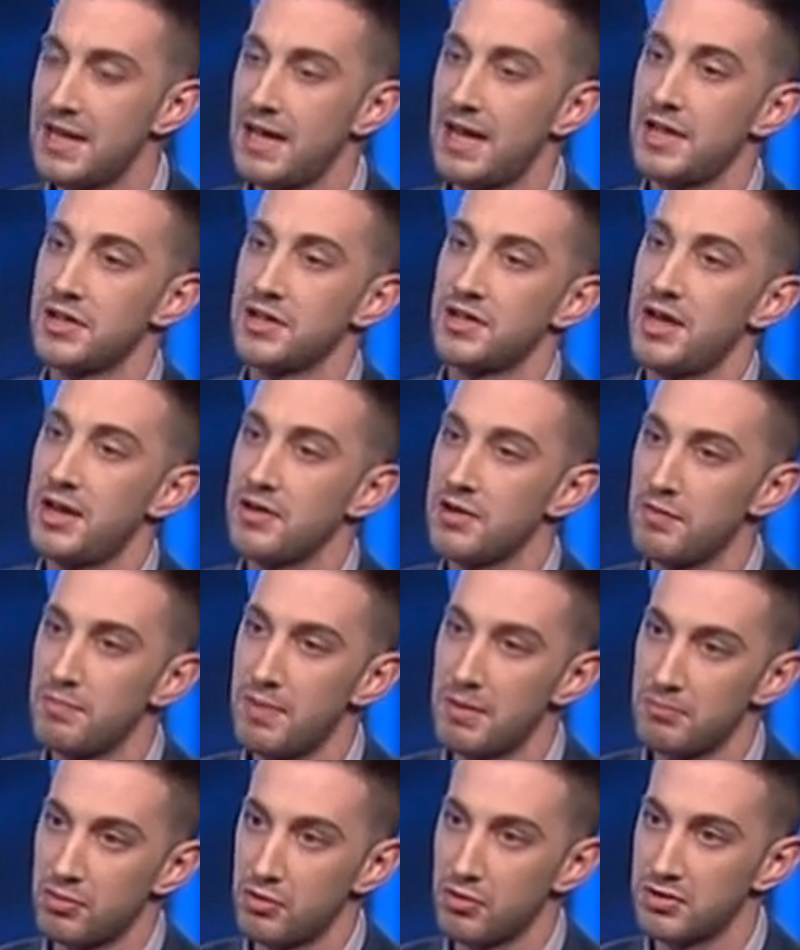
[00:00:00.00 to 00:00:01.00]
And now you've
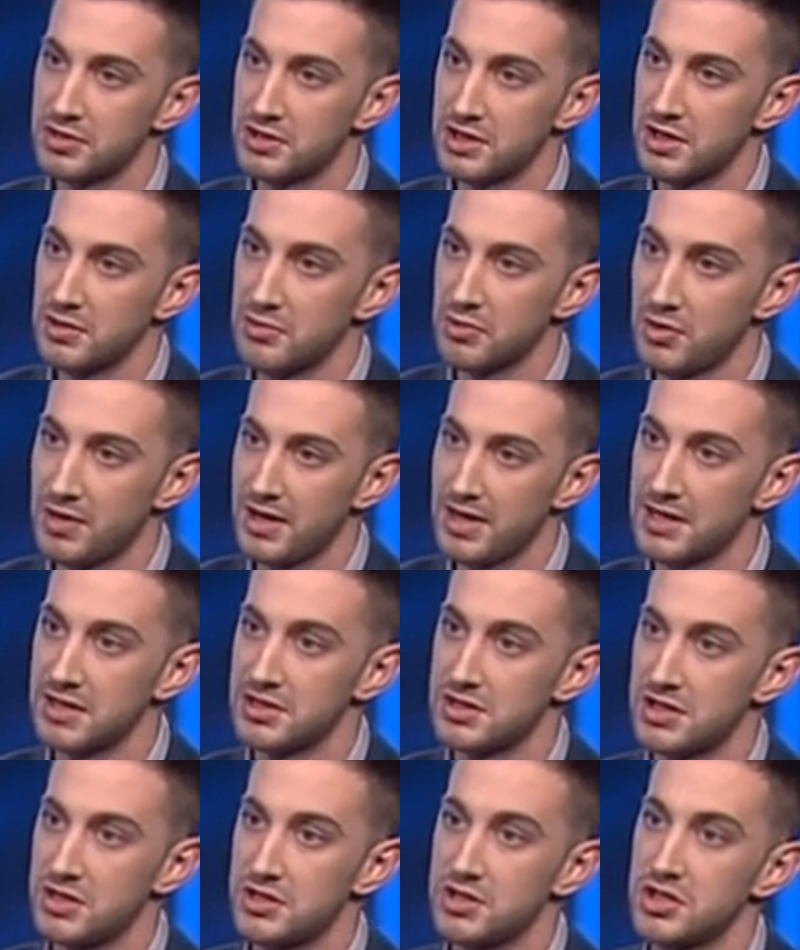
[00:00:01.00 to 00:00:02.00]
been brought to Ukraine
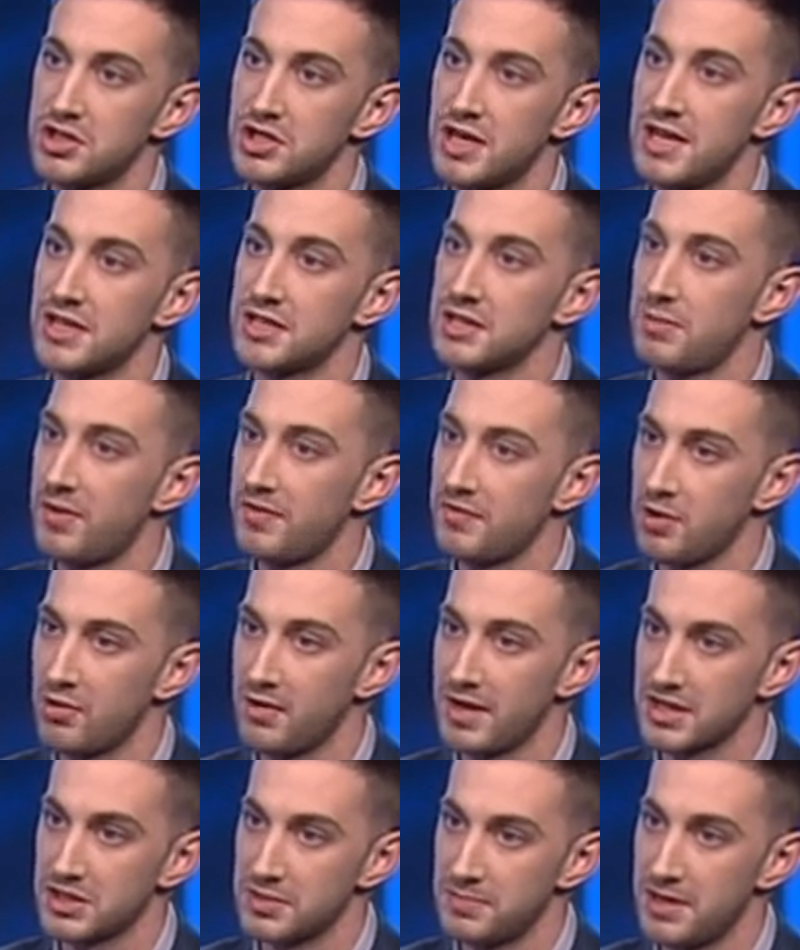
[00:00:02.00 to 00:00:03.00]
to share some of your
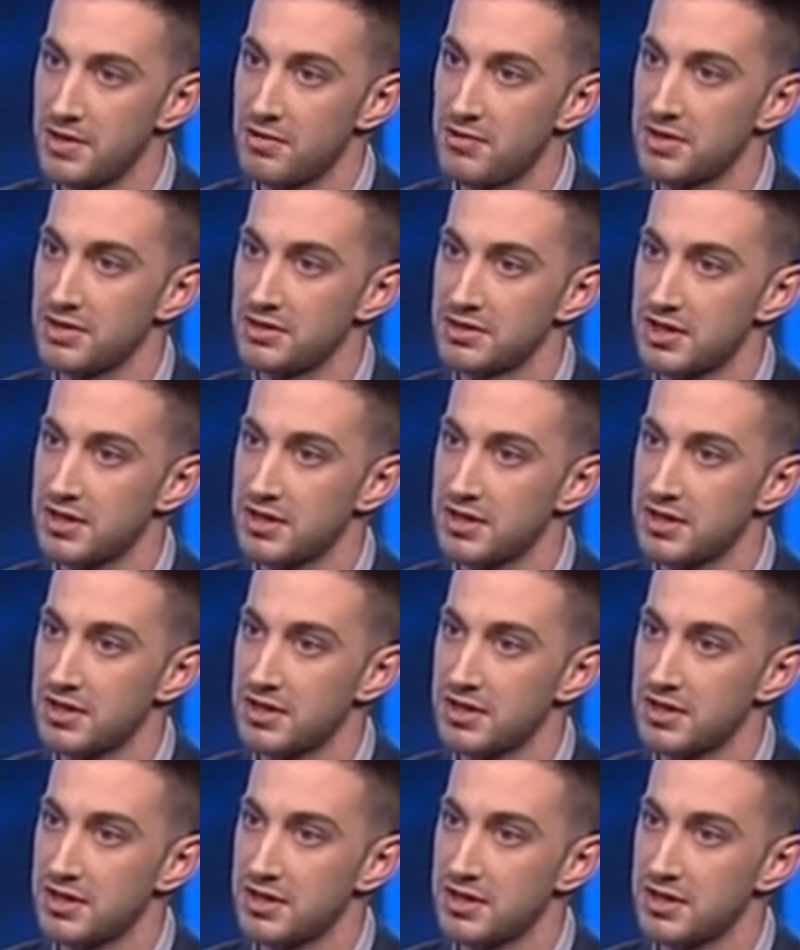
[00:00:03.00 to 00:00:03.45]
experience